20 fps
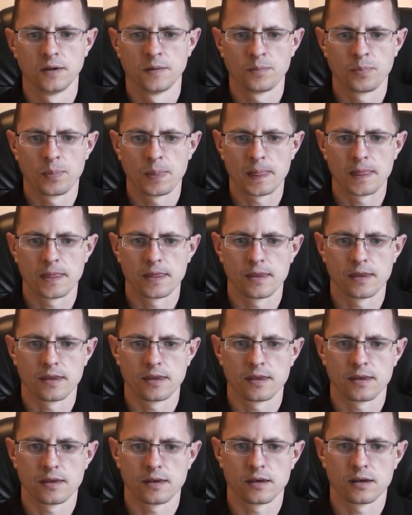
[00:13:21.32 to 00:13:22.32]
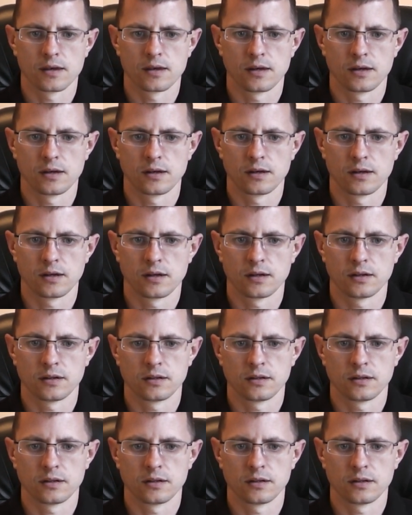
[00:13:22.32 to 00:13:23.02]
No one is speaking in this clip.